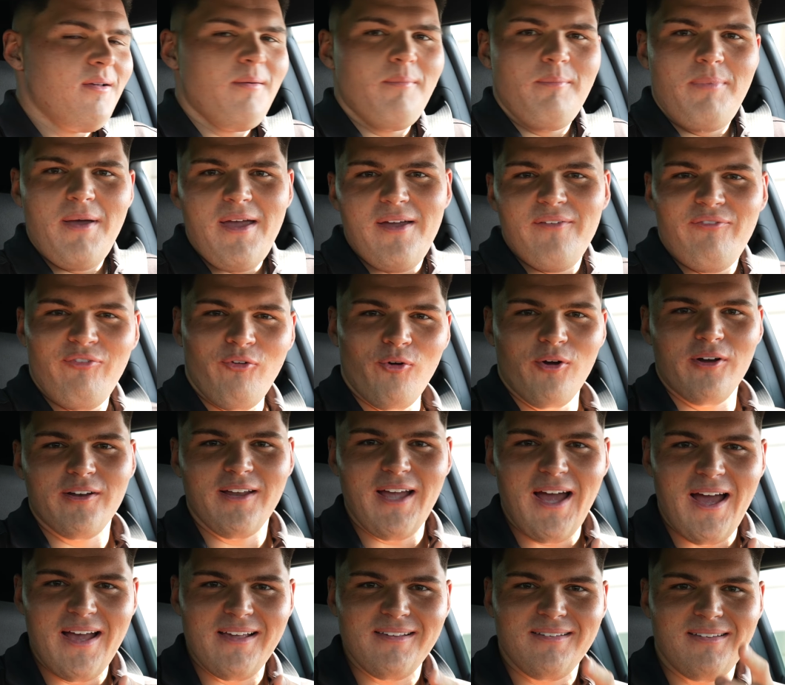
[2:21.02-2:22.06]
Pay it forward,
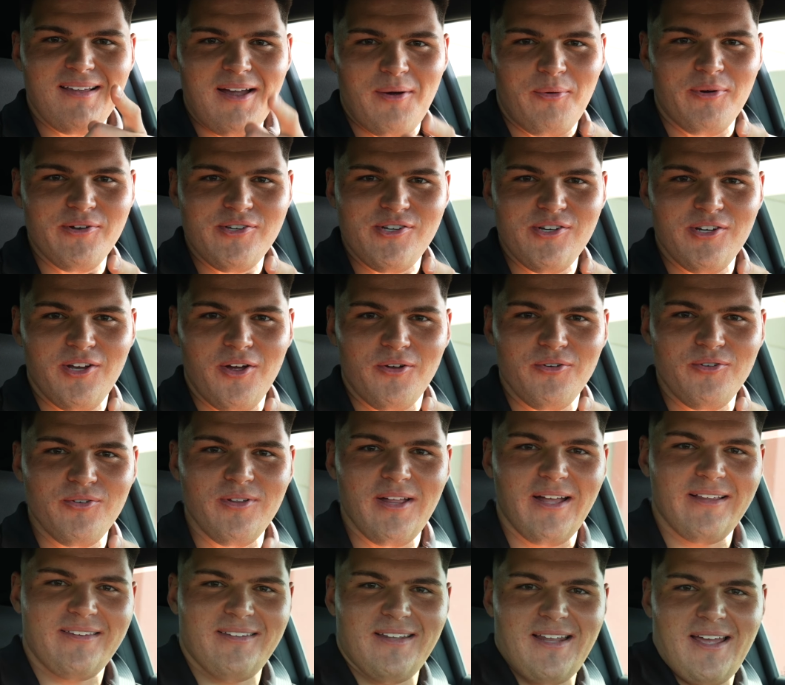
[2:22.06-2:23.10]
guys. I want you to go do
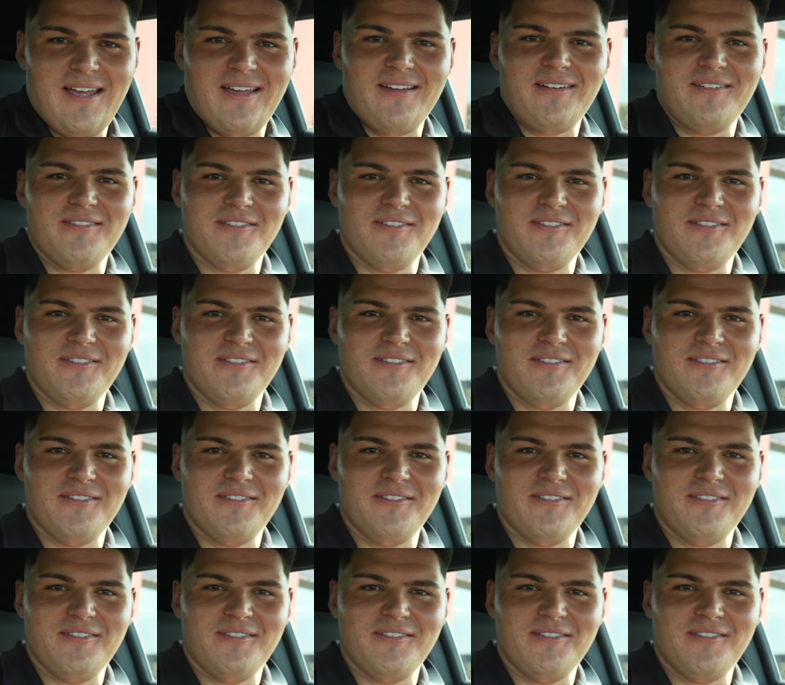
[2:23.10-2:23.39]
that today.